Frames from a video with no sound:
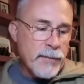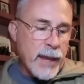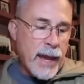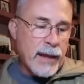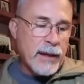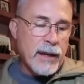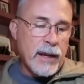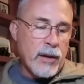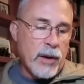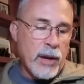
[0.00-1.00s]
And
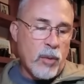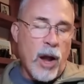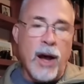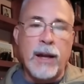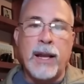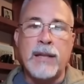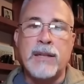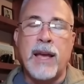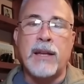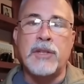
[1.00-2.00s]
Iran has
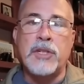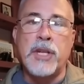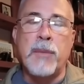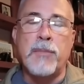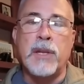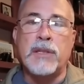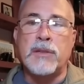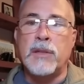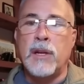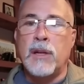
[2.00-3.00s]
had a ship
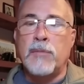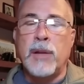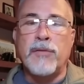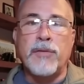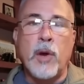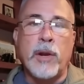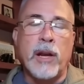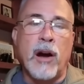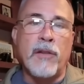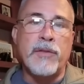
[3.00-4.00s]
that's been floating
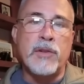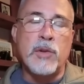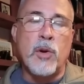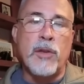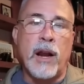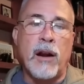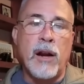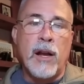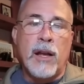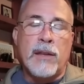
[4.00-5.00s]
off the shore there
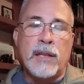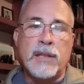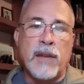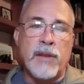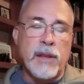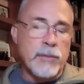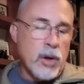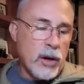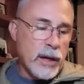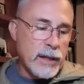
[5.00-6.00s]
that's giving them
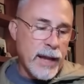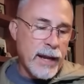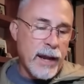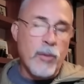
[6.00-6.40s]
targeting data.